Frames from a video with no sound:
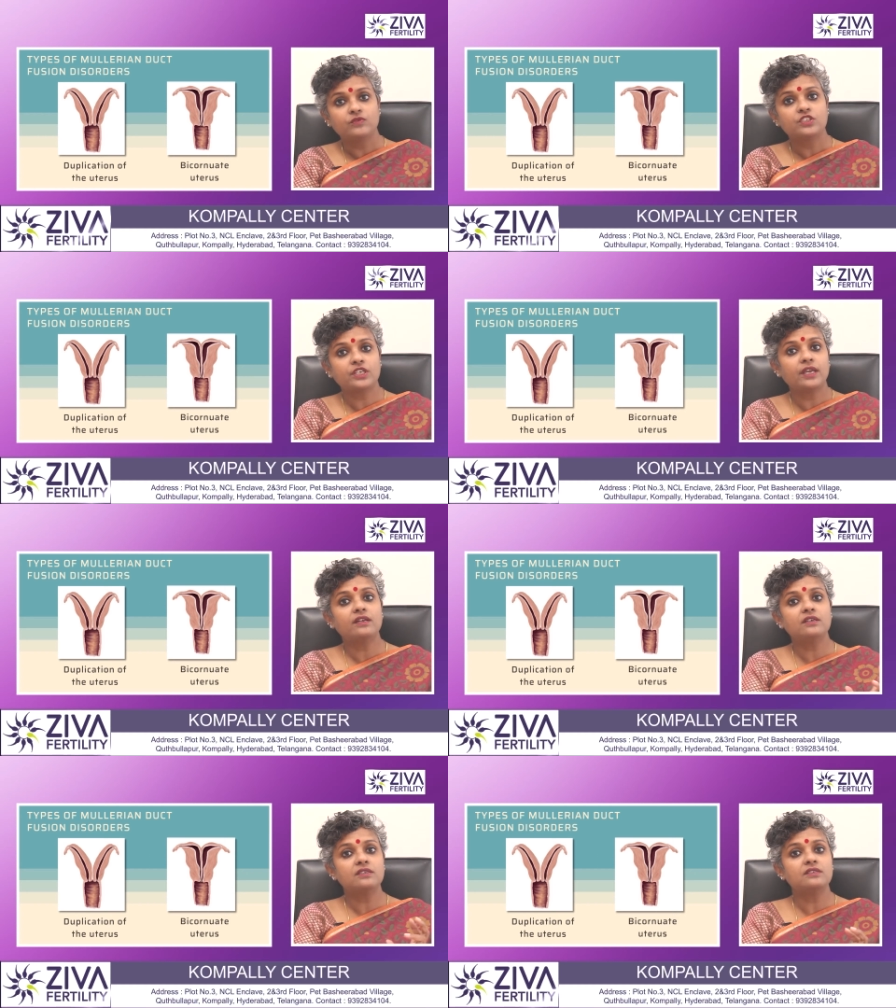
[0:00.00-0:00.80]
share
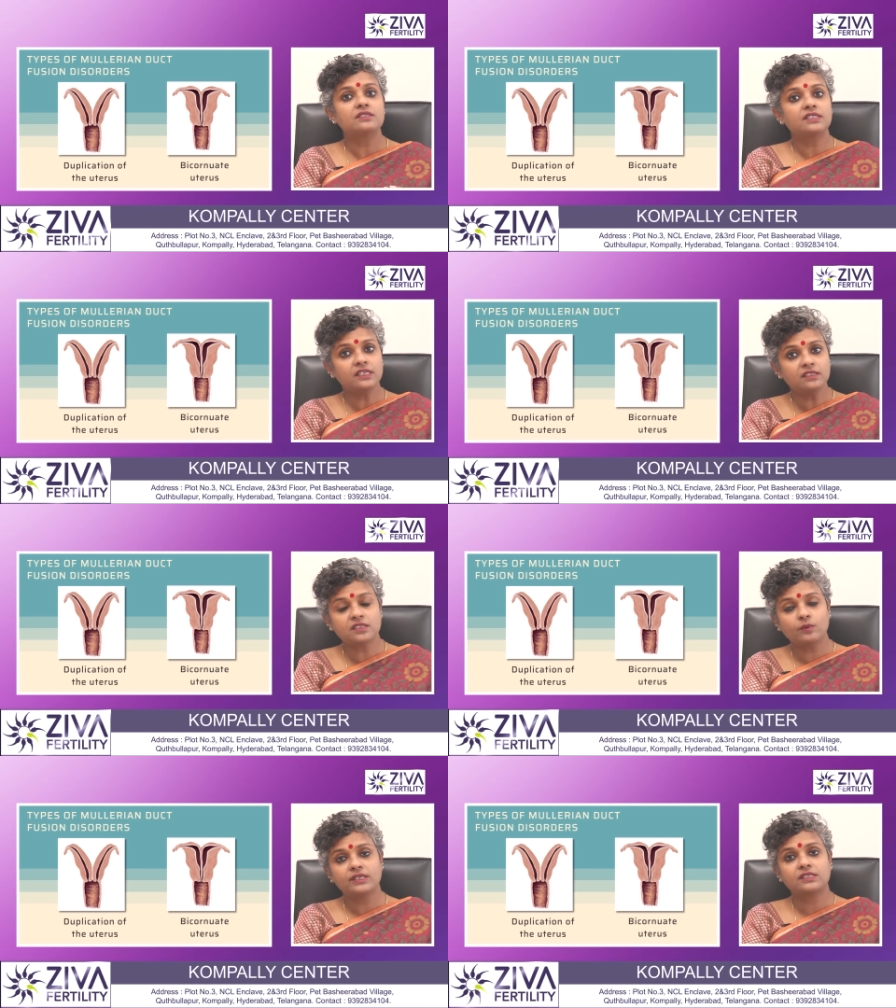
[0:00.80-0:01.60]
a single
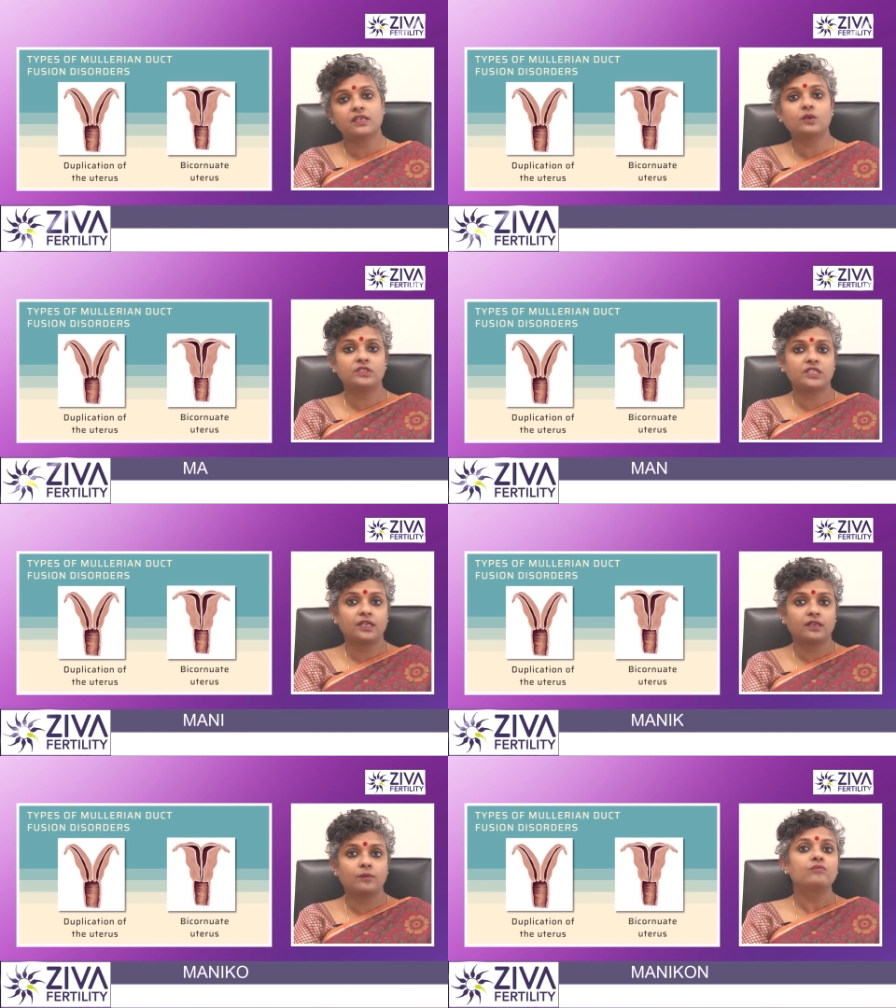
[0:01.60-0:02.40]
cervix and a
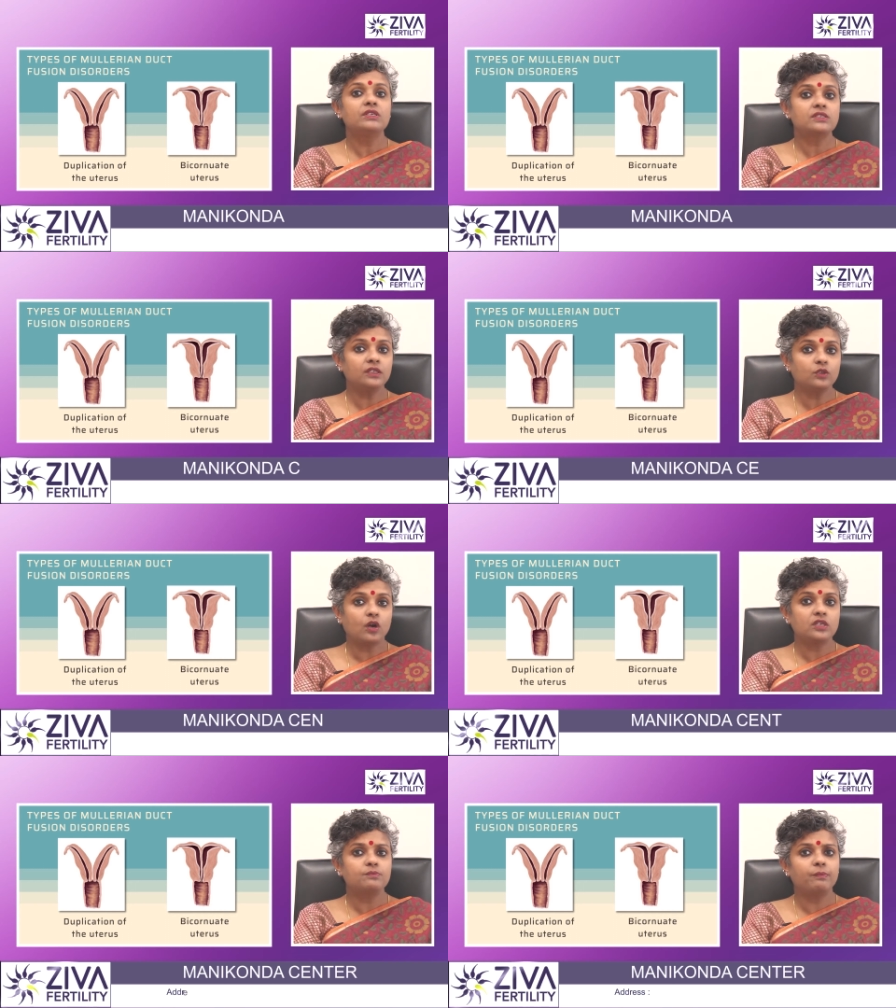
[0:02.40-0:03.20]
vagina. This can
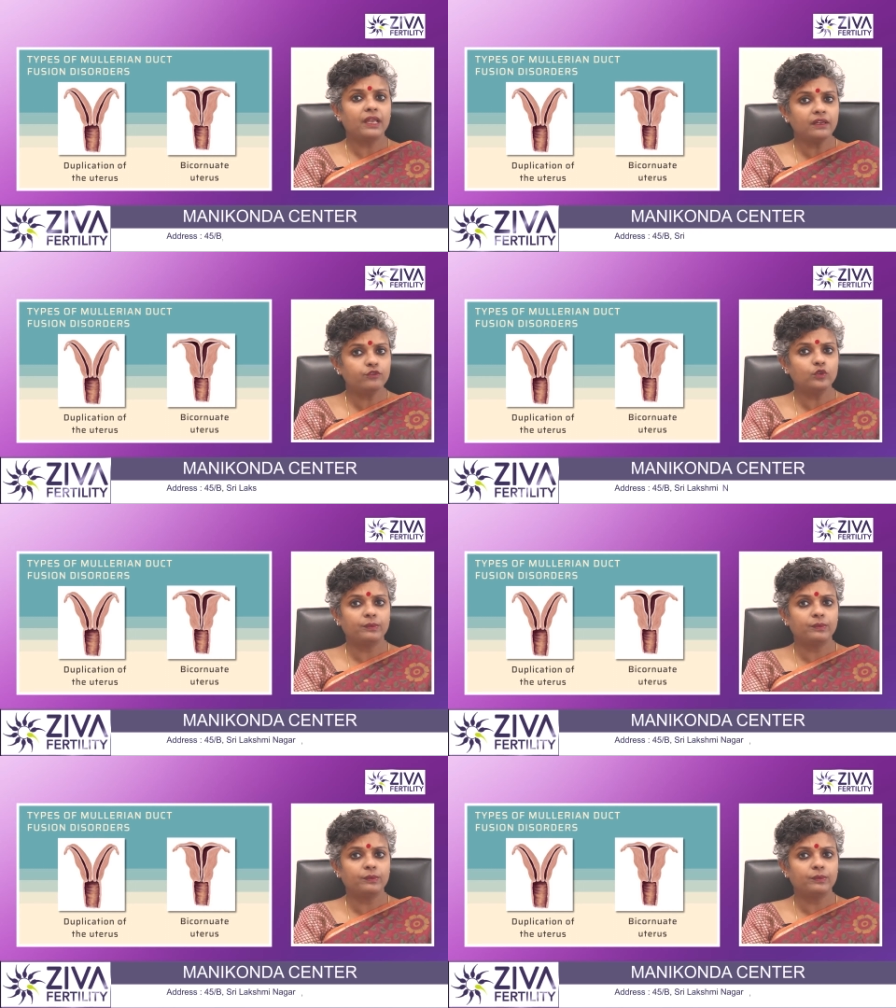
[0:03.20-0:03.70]
cause painful